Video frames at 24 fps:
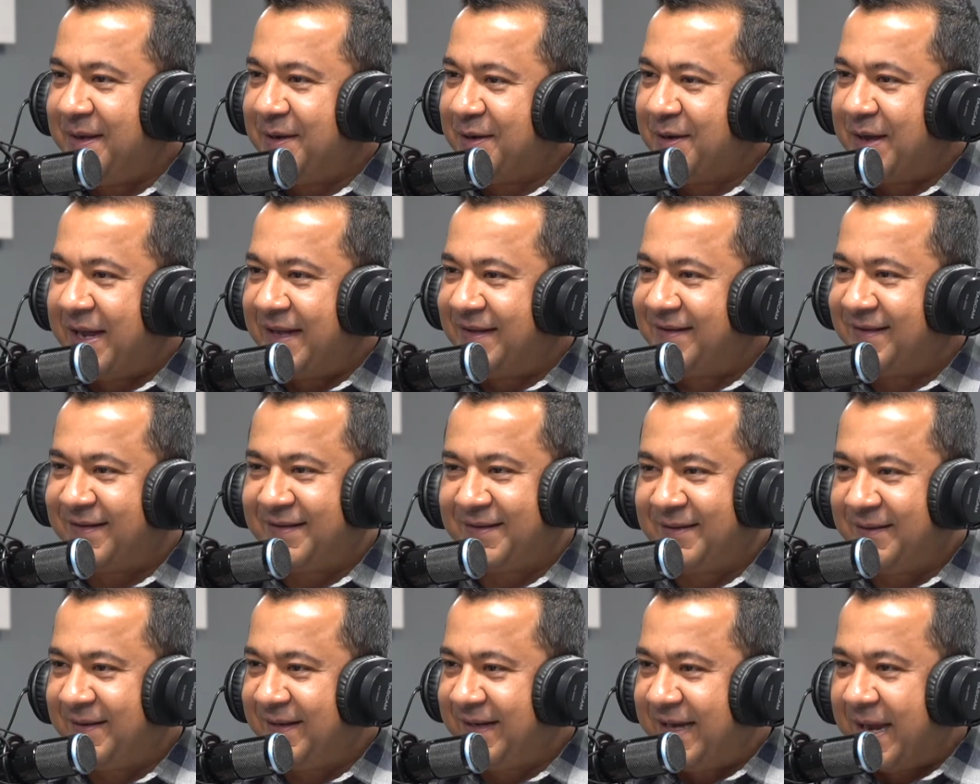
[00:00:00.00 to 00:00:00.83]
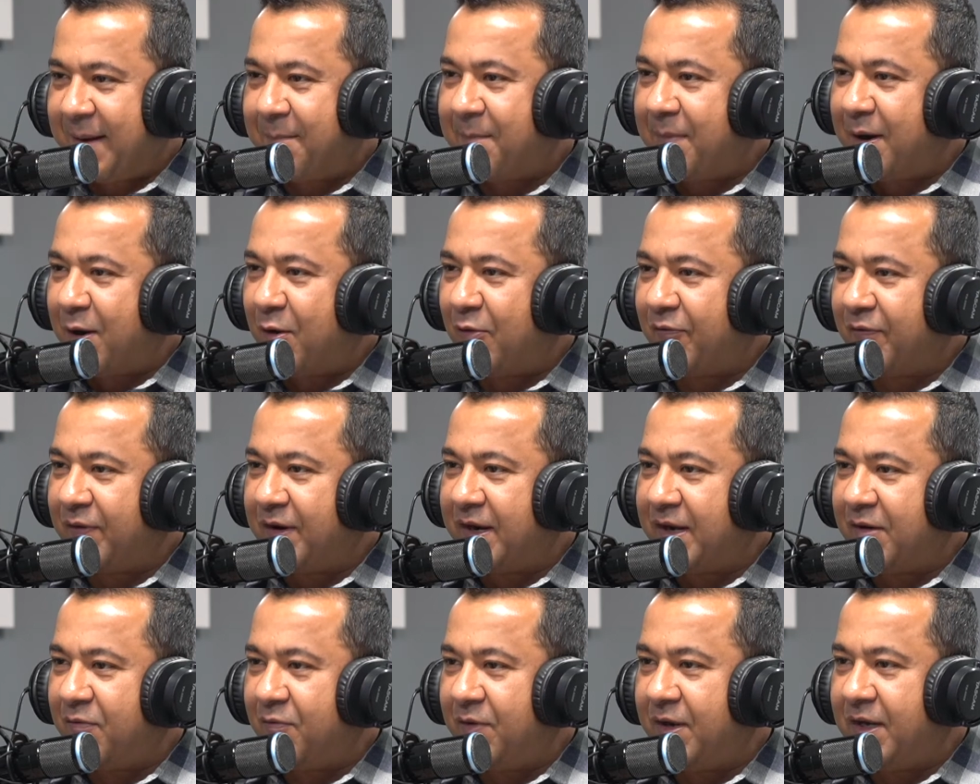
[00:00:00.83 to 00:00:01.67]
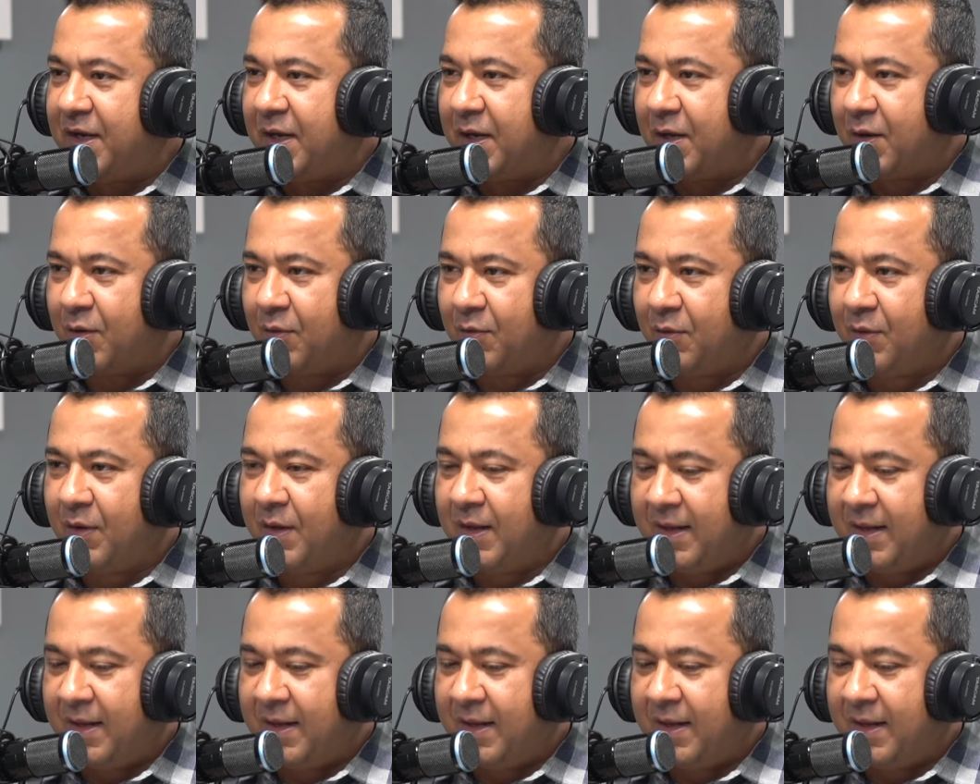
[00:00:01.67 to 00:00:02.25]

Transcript: you know, I just kept my overhead really low.